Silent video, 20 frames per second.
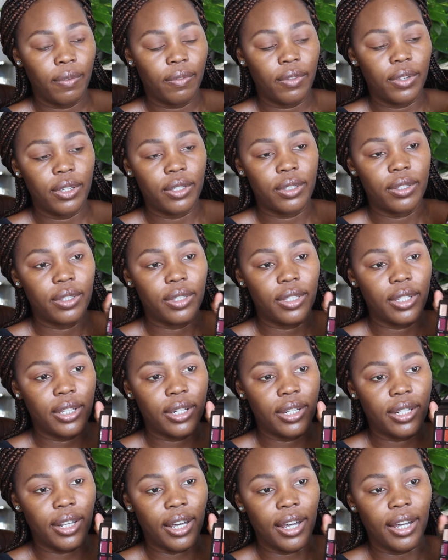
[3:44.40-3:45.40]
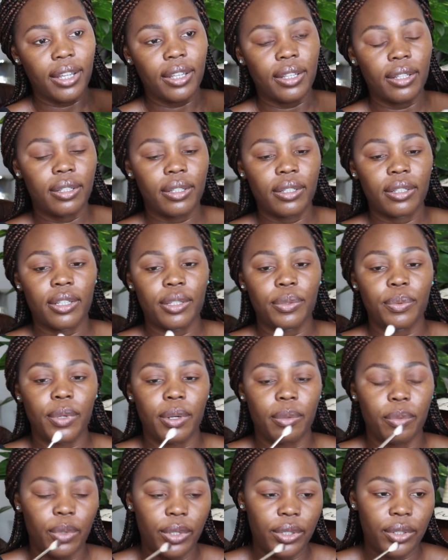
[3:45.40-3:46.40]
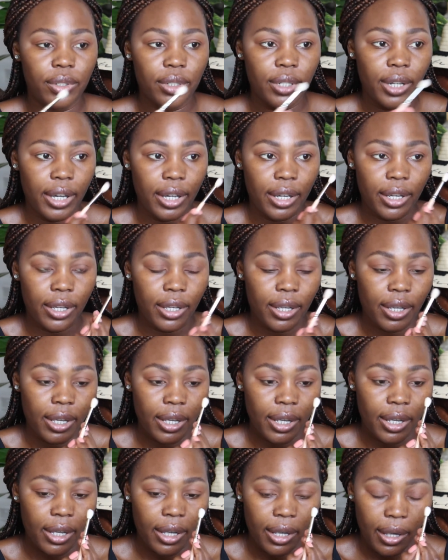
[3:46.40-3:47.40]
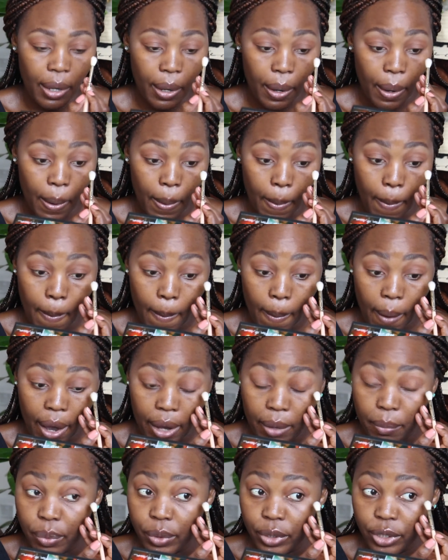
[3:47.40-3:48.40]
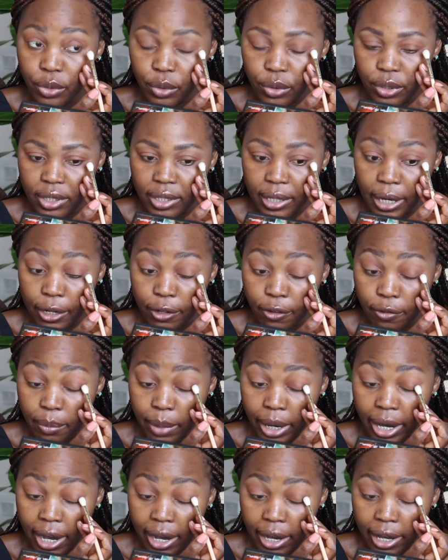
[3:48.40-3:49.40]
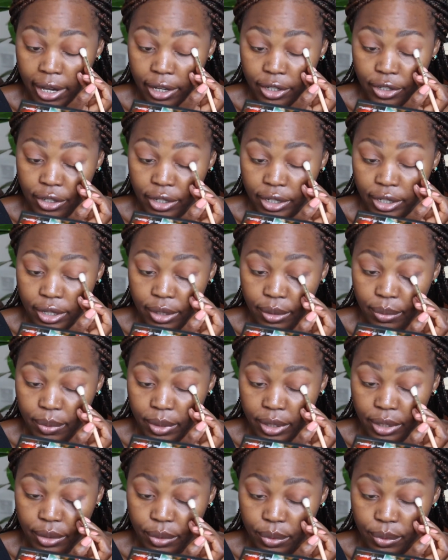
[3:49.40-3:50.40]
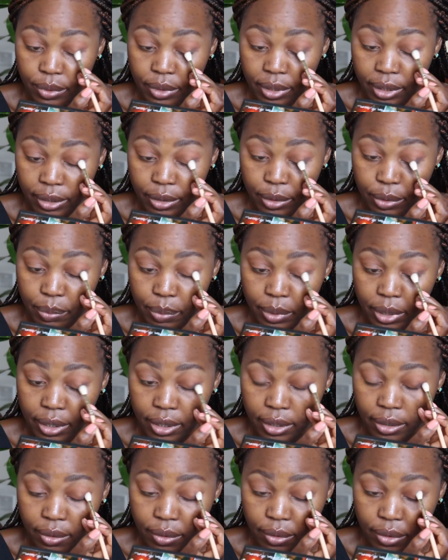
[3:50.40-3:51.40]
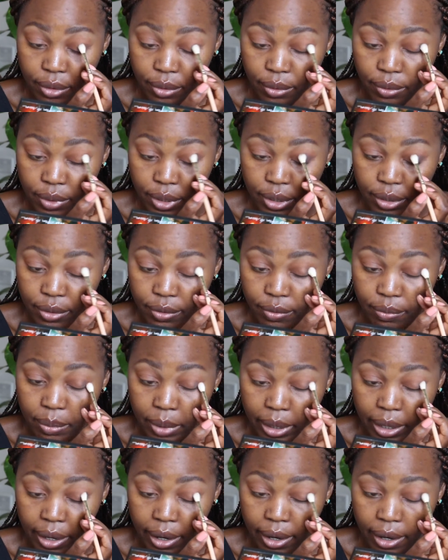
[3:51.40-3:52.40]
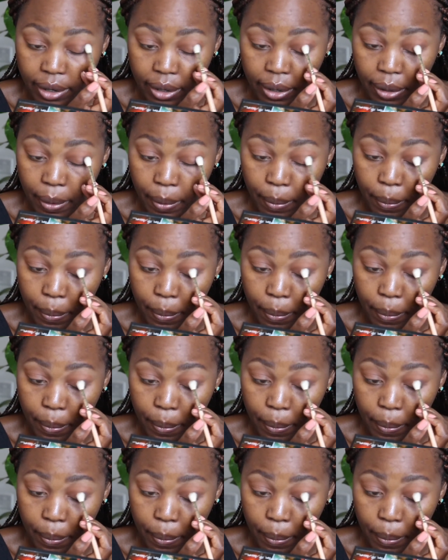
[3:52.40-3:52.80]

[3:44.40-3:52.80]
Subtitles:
You can see it there. That's what I'm going to take and put it on the side of my eye. Actually, this one is too dark to be on the crease of my eye.